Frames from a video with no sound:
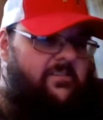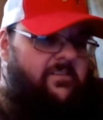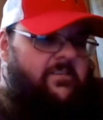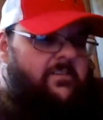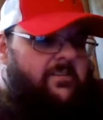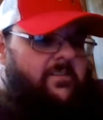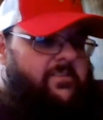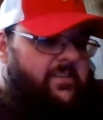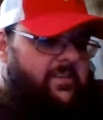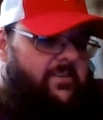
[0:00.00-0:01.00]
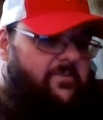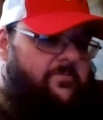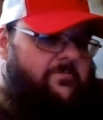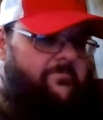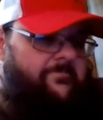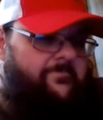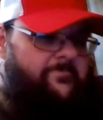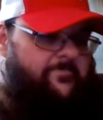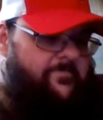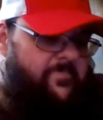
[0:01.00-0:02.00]
So, it
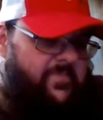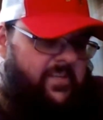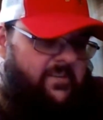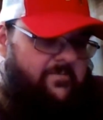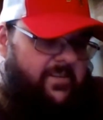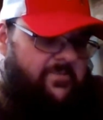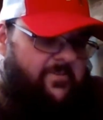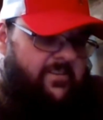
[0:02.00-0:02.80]
is what it is.